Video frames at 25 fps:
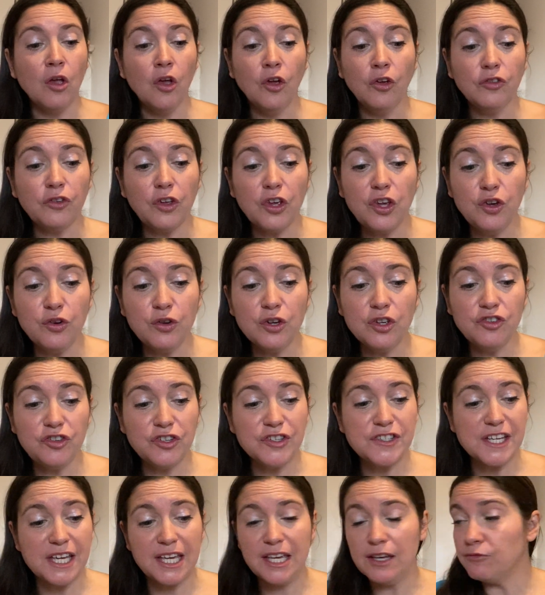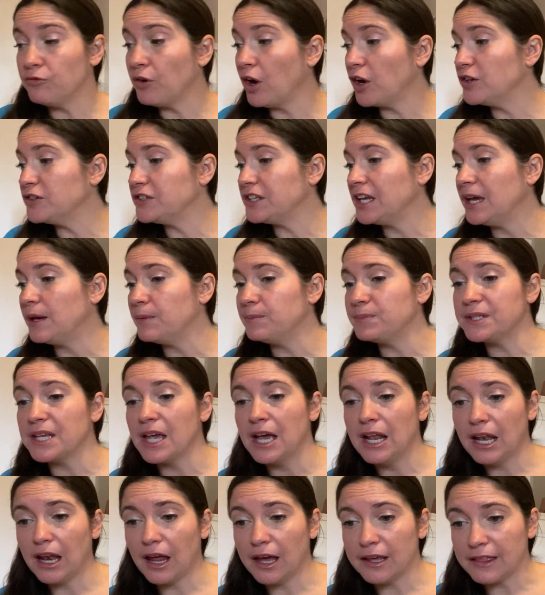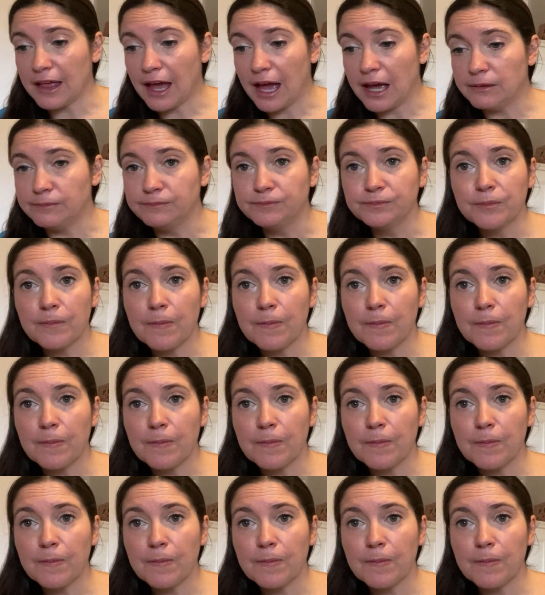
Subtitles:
So you can just eat rose hips like that.